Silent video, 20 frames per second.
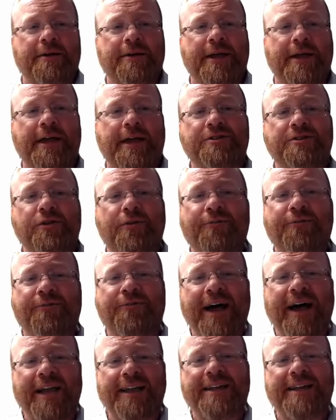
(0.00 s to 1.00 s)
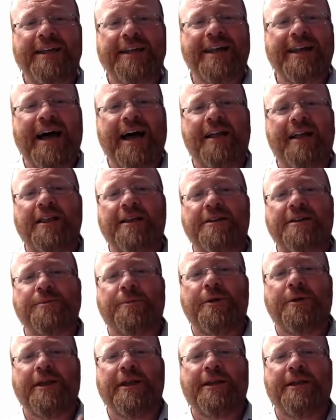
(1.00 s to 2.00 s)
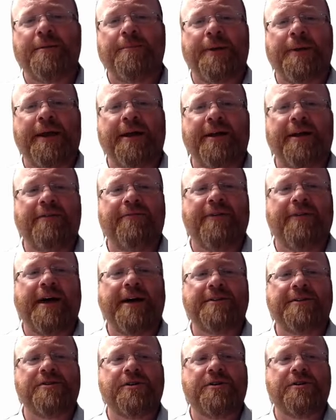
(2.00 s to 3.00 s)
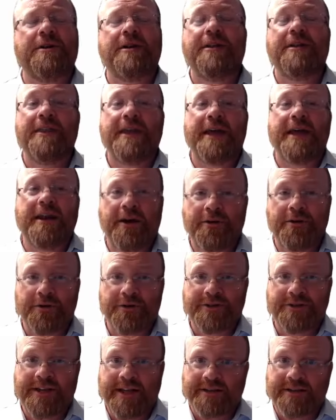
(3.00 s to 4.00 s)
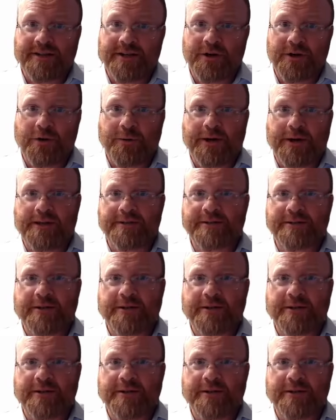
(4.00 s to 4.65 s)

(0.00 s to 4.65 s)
Okay, so find a knowledgeable independent advisor that understands annuities.